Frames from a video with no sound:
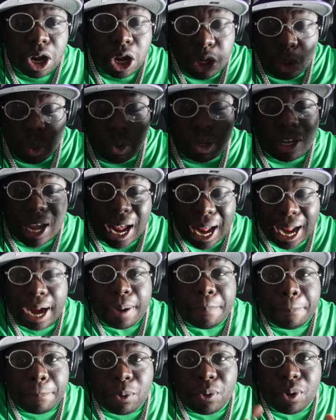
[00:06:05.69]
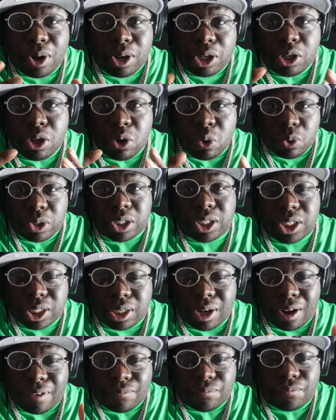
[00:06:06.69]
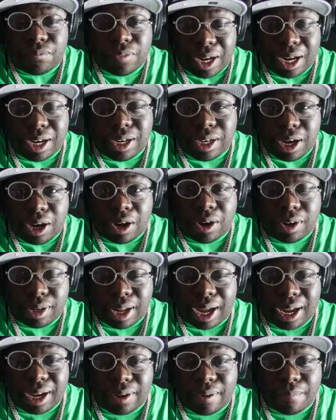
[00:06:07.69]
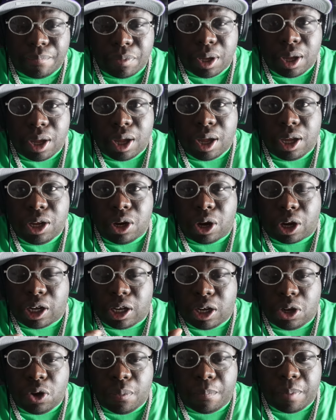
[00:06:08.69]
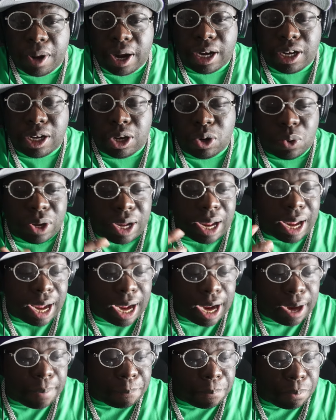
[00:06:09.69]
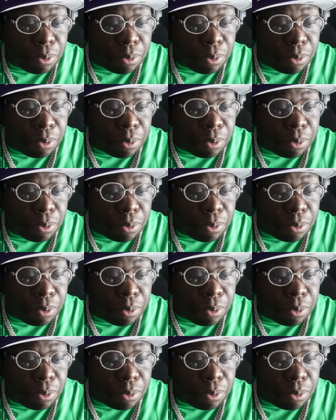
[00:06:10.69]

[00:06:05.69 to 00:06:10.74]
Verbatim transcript: You can put loose stuff in there, like your Cuban. You can